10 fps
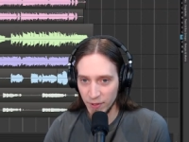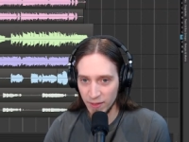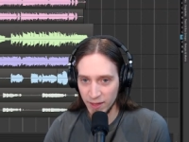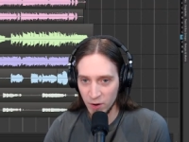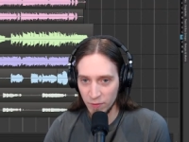
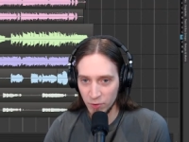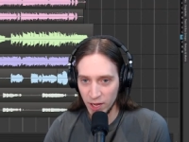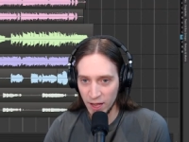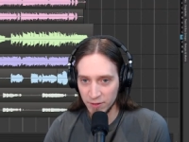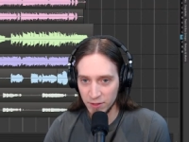And now if we
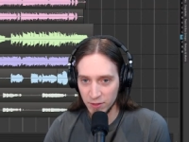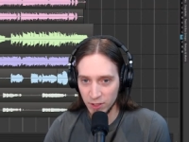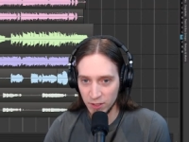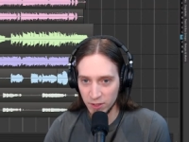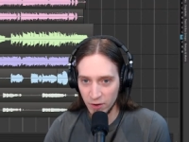add
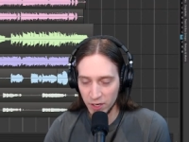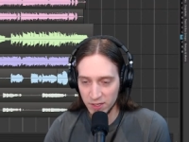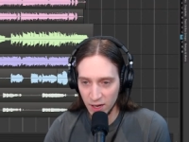Guitarix